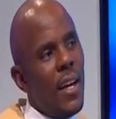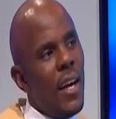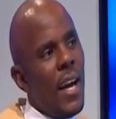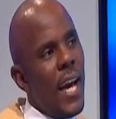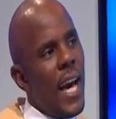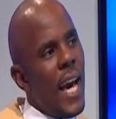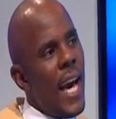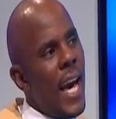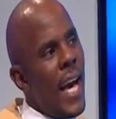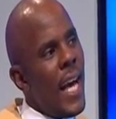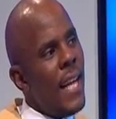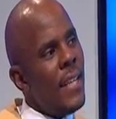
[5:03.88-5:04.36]

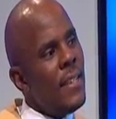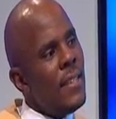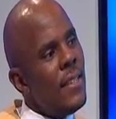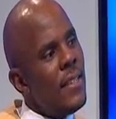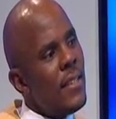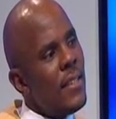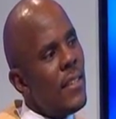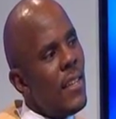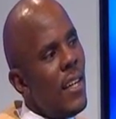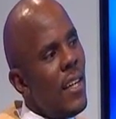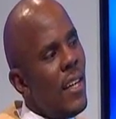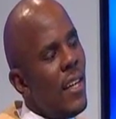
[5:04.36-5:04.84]
And
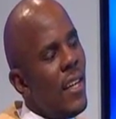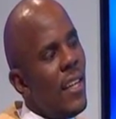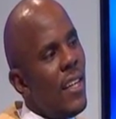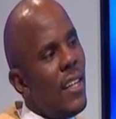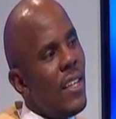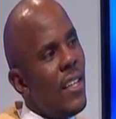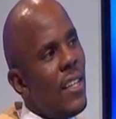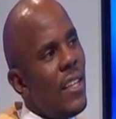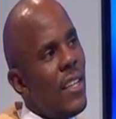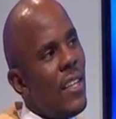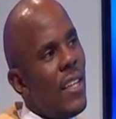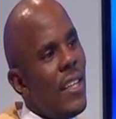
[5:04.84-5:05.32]

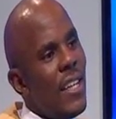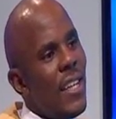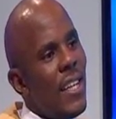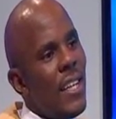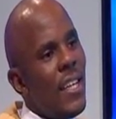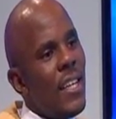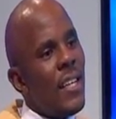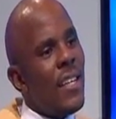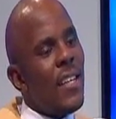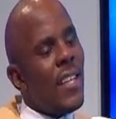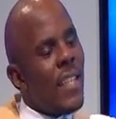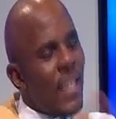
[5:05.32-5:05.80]

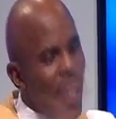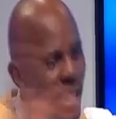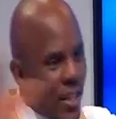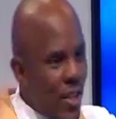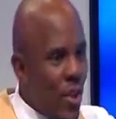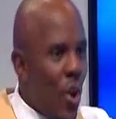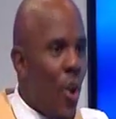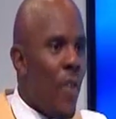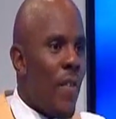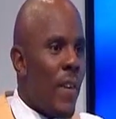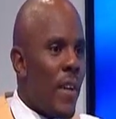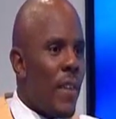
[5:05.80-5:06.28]
it's
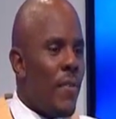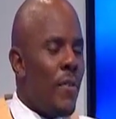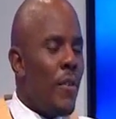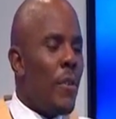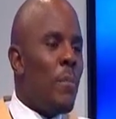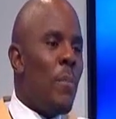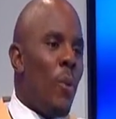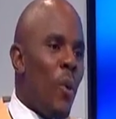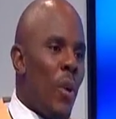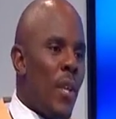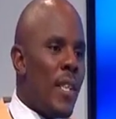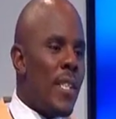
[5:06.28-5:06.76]
over.
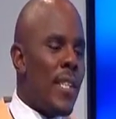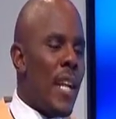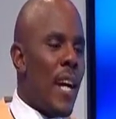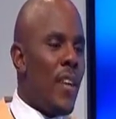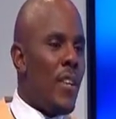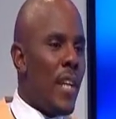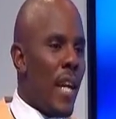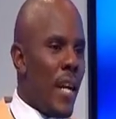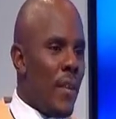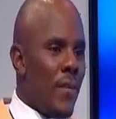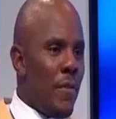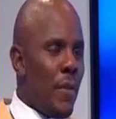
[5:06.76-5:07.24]
Football is now
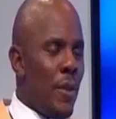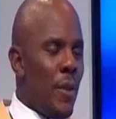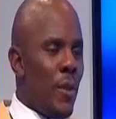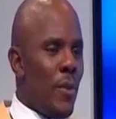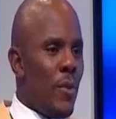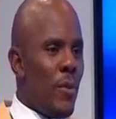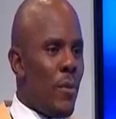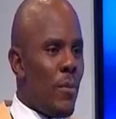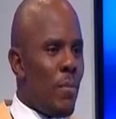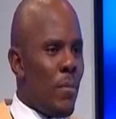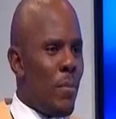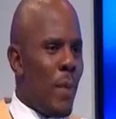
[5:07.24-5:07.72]
done for you.
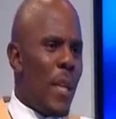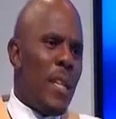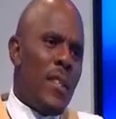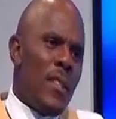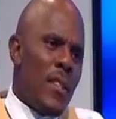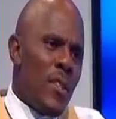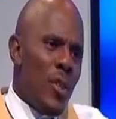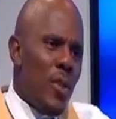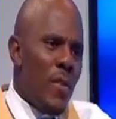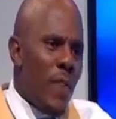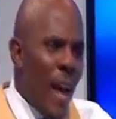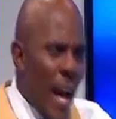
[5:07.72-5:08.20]

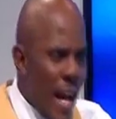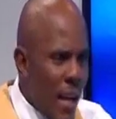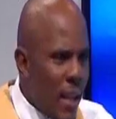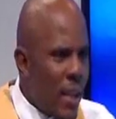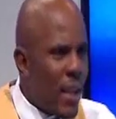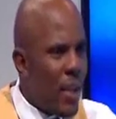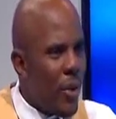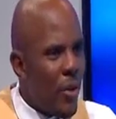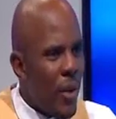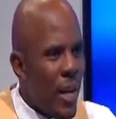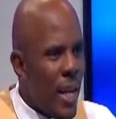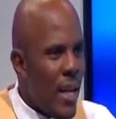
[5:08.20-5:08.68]
But you've had a
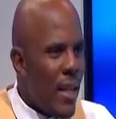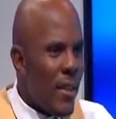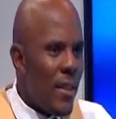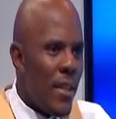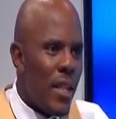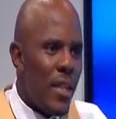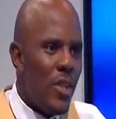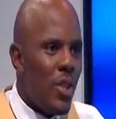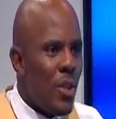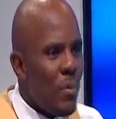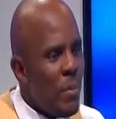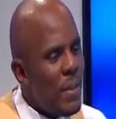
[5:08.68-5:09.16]
career.
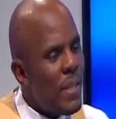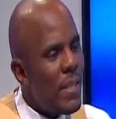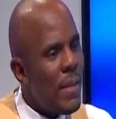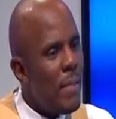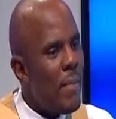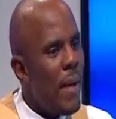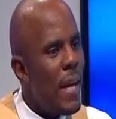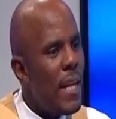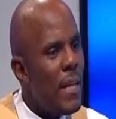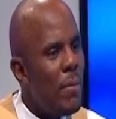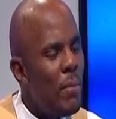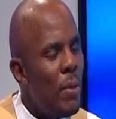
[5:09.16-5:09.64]
There should be some
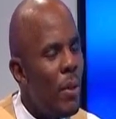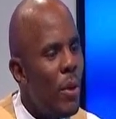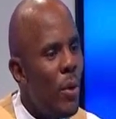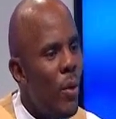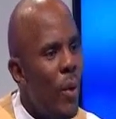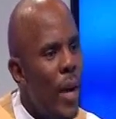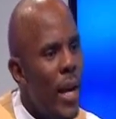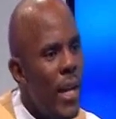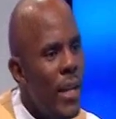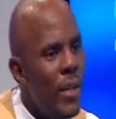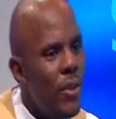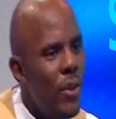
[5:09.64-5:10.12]
money put
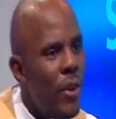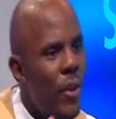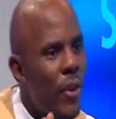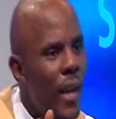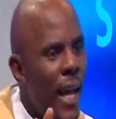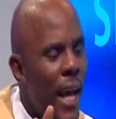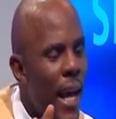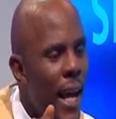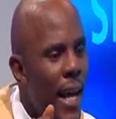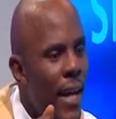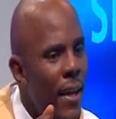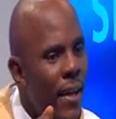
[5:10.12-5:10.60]
away. You're
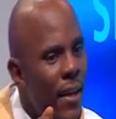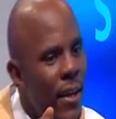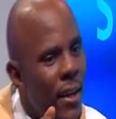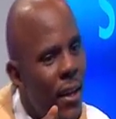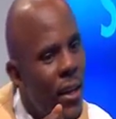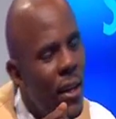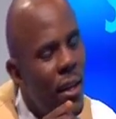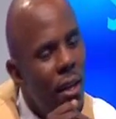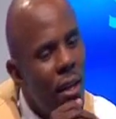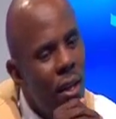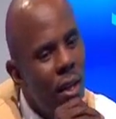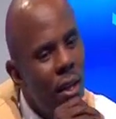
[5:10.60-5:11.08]
okay.
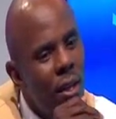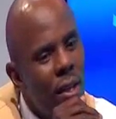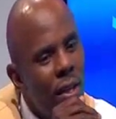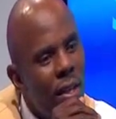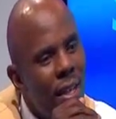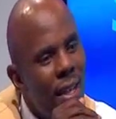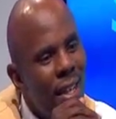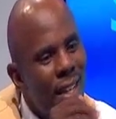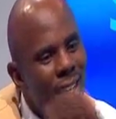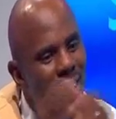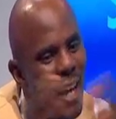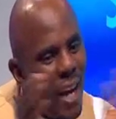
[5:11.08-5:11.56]

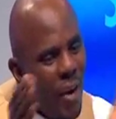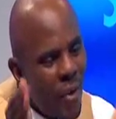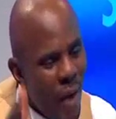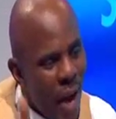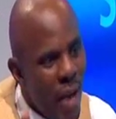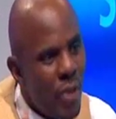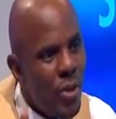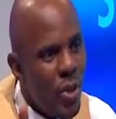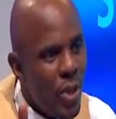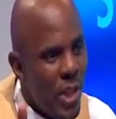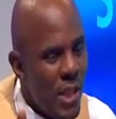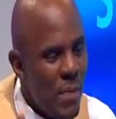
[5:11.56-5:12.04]

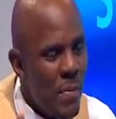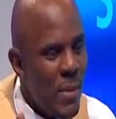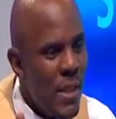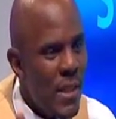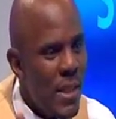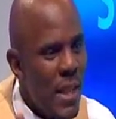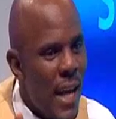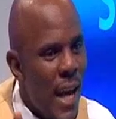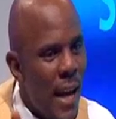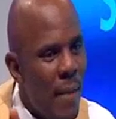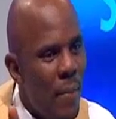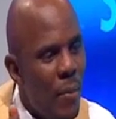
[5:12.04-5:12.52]
Around Christmas
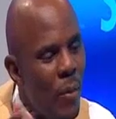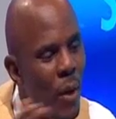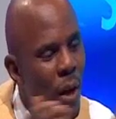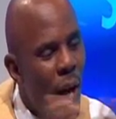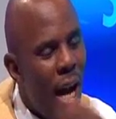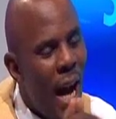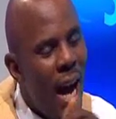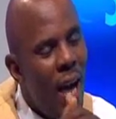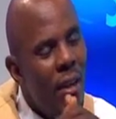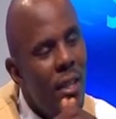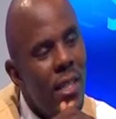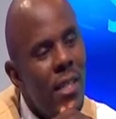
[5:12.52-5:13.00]
time,
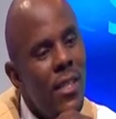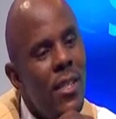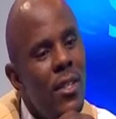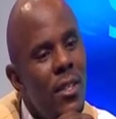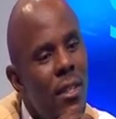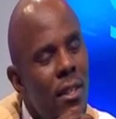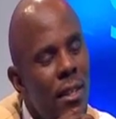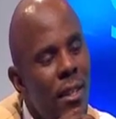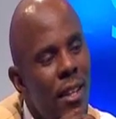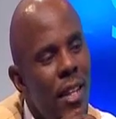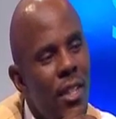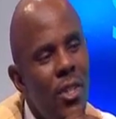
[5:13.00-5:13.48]
how does it
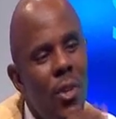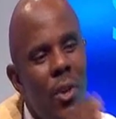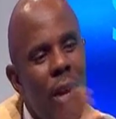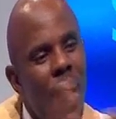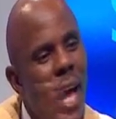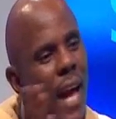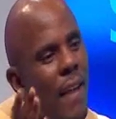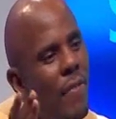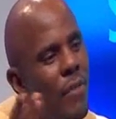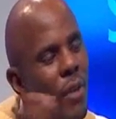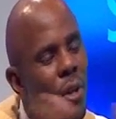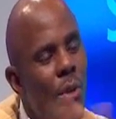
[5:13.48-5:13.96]
that your
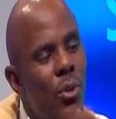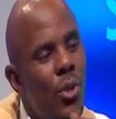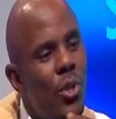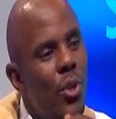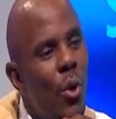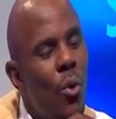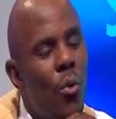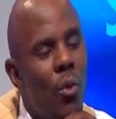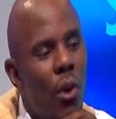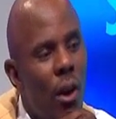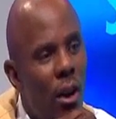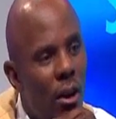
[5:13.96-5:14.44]
life goes
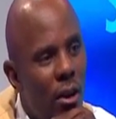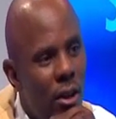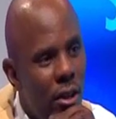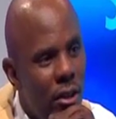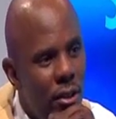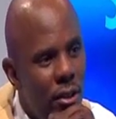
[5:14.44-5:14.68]
so wrong?